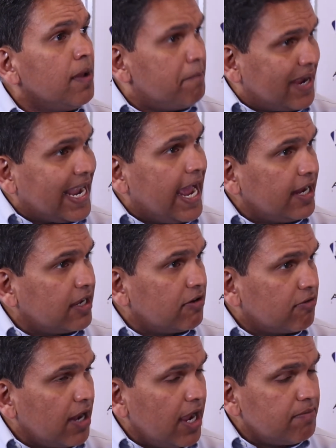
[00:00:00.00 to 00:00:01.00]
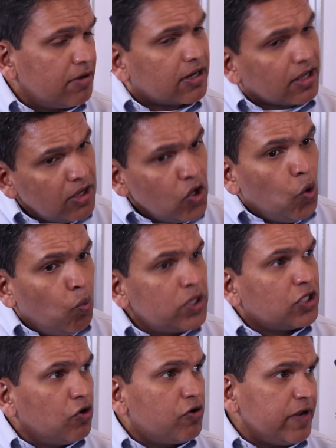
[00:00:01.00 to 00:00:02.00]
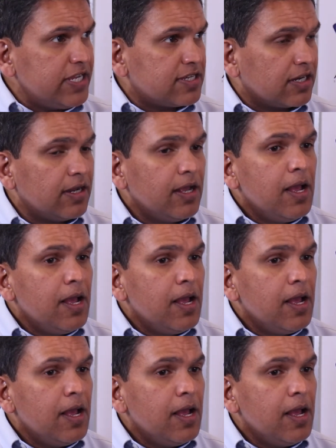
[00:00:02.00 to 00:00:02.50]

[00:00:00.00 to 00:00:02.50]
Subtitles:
mechanical reliability with good reason.